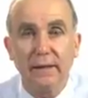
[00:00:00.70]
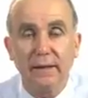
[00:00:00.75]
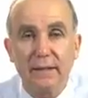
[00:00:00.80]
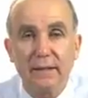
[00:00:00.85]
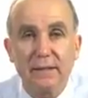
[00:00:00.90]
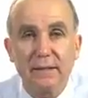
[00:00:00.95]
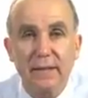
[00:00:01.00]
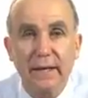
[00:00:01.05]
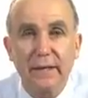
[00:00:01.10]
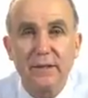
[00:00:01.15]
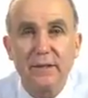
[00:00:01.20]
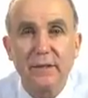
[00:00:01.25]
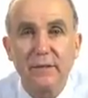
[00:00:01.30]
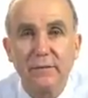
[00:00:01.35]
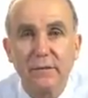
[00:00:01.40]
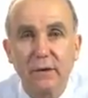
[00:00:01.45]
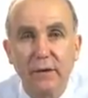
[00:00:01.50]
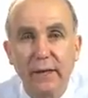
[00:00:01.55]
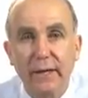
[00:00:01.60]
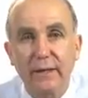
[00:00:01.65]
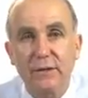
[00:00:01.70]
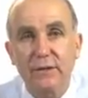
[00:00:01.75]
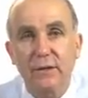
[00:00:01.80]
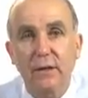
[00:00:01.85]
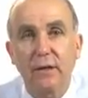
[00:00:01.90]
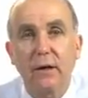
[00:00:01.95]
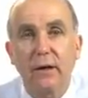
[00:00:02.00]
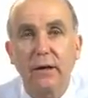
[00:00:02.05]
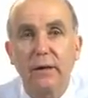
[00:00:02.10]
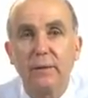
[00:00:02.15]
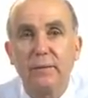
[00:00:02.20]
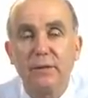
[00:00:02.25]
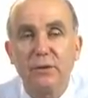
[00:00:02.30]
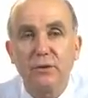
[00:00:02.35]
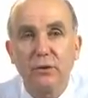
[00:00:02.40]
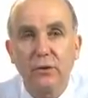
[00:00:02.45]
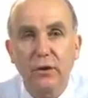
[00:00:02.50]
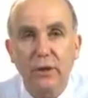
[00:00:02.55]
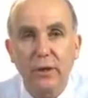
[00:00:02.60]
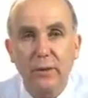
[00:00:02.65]
In this section of the lecture, I'm going to be
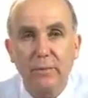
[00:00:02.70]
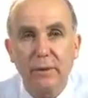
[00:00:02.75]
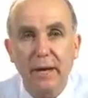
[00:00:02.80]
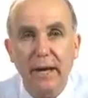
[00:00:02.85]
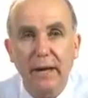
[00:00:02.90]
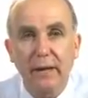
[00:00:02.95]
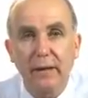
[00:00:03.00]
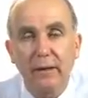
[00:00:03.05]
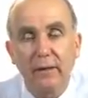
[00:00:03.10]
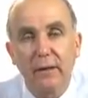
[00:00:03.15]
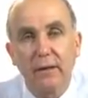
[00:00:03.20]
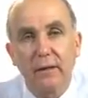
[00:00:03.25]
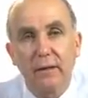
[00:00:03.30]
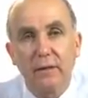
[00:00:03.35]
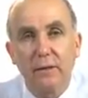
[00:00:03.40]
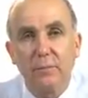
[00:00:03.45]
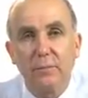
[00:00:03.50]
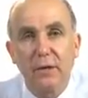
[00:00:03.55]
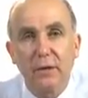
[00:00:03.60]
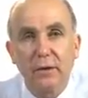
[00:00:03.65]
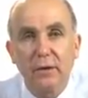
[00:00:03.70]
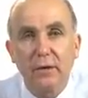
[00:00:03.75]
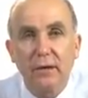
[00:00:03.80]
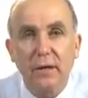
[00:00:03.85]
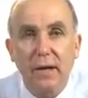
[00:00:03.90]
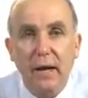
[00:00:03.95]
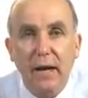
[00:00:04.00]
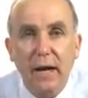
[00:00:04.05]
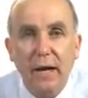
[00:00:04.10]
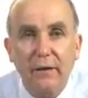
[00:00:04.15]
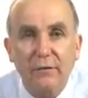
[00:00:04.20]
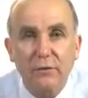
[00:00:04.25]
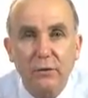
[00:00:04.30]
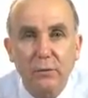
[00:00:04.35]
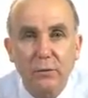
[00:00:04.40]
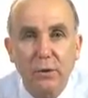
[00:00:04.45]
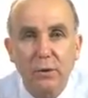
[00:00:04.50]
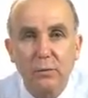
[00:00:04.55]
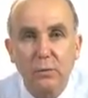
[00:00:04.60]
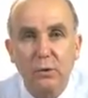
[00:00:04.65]
talking about the period
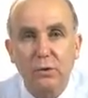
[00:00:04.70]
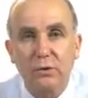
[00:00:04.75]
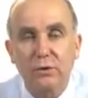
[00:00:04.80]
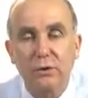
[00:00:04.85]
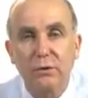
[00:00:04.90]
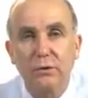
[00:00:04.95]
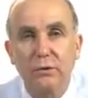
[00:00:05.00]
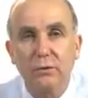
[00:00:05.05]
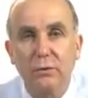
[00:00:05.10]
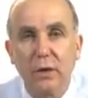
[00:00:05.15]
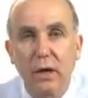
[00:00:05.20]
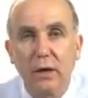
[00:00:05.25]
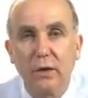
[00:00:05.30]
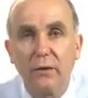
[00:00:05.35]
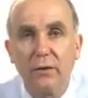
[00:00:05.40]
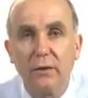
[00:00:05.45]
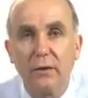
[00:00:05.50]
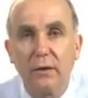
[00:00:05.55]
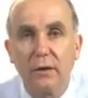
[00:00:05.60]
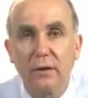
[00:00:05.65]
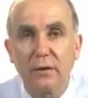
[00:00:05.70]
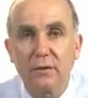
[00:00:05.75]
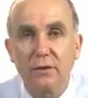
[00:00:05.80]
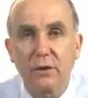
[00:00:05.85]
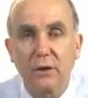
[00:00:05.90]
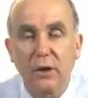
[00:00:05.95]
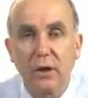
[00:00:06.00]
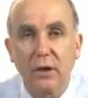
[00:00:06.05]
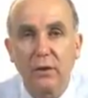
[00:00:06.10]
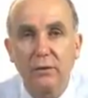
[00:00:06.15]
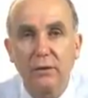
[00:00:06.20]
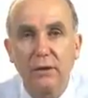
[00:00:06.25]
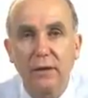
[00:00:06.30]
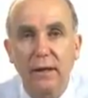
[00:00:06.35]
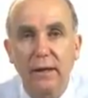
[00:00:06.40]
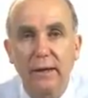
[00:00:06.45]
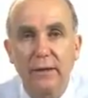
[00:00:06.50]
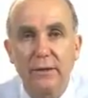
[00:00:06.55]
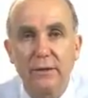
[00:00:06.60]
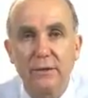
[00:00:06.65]
after World War II, known as the Golden
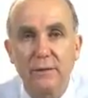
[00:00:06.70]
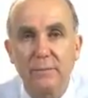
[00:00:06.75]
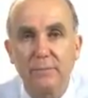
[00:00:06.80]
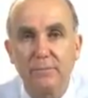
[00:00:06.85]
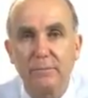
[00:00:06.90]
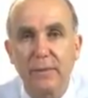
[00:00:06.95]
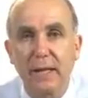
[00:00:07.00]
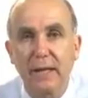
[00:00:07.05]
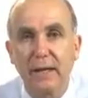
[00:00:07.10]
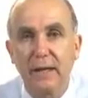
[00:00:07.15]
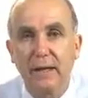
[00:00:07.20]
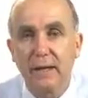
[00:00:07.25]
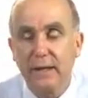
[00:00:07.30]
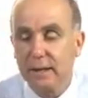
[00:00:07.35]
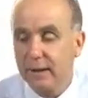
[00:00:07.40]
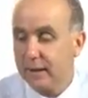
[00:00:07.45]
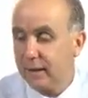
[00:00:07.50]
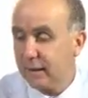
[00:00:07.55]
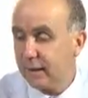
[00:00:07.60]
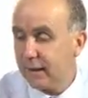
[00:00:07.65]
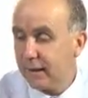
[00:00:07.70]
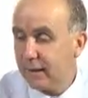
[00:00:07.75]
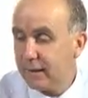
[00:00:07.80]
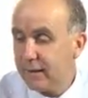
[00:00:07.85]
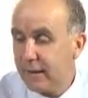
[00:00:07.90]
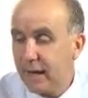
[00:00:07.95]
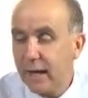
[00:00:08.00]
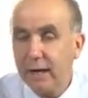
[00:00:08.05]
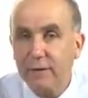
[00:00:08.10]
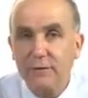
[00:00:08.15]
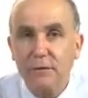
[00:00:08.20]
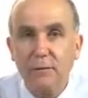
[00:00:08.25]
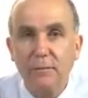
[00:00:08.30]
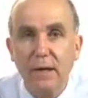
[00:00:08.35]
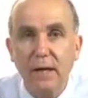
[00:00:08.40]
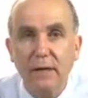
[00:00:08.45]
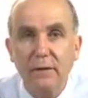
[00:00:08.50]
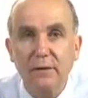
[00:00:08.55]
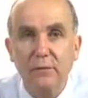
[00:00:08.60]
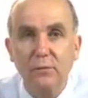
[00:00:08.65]
Age. In the
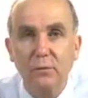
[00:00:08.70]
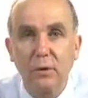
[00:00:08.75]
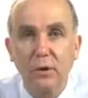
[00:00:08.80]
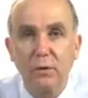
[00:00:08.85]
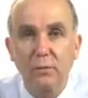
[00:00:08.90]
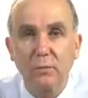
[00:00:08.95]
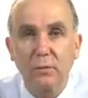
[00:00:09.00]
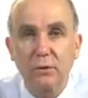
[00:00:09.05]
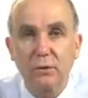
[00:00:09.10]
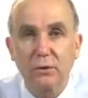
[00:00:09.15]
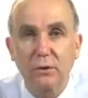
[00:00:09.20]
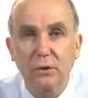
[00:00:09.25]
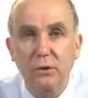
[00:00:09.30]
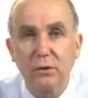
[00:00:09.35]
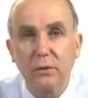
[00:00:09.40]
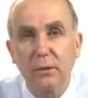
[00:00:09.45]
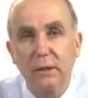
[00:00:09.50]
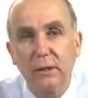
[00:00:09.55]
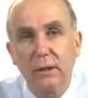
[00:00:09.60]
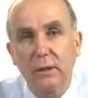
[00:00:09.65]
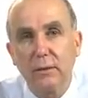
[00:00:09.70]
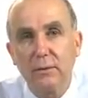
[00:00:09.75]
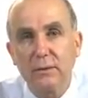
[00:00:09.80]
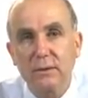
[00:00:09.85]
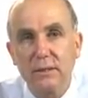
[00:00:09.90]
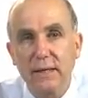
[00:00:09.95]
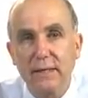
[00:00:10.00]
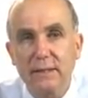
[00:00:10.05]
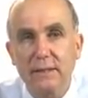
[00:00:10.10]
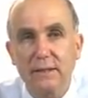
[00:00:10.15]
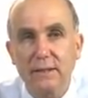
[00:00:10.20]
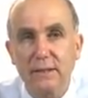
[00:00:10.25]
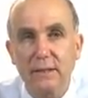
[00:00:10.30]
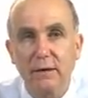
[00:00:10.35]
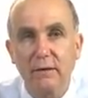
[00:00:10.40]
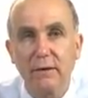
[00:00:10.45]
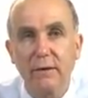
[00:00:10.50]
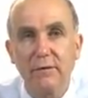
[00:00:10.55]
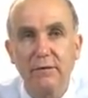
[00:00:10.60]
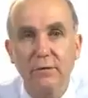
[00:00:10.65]
aftermath of World War II, it was
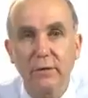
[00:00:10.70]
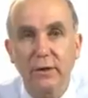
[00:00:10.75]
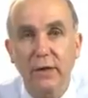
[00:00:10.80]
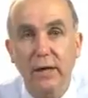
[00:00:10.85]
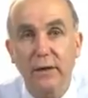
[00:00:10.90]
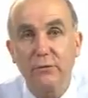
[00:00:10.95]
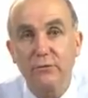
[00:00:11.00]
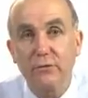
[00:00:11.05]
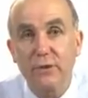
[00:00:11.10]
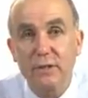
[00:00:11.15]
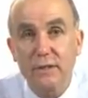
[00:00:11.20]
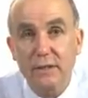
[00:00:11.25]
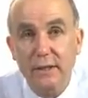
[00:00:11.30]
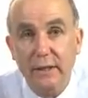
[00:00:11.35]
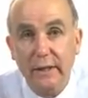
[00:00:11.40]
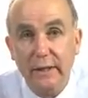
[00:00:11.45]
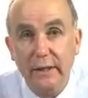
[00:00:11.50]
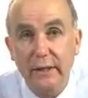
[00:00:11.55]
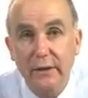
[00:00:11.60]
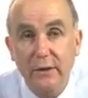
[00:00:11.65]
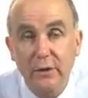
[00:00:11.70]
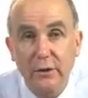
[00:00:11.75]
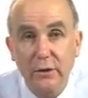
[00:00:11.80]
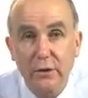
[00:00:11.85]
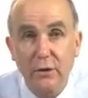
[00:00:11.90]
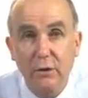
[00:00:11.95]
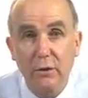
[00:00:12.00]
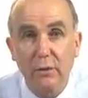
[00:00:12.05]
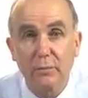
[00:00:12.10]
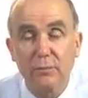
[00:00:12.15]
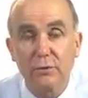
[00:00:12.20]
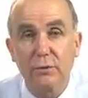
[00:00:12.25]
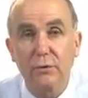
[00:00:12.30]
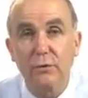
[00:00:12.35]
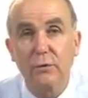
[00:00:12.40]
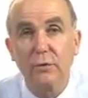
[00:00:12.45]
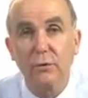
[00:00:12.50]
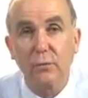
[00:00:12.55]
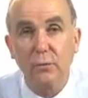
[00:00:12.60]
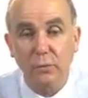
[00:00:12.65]
necessary for countries in Europe
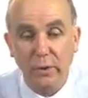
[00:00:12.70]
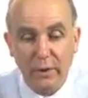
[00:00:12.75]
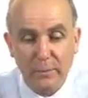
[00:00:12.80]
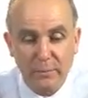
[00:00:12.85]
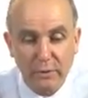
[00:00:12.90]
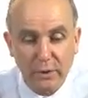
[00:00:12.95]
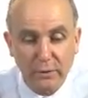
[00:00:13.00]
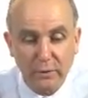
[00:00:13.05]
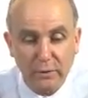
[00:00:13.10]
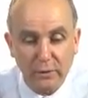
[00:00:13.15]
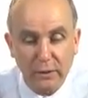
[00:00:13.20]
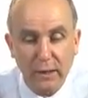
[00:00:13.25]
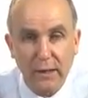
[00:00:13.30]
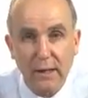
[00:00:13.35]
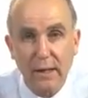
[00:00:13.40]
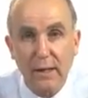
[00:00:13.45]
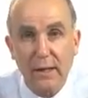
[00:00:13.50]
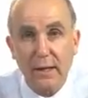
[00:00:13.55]
to rebuild.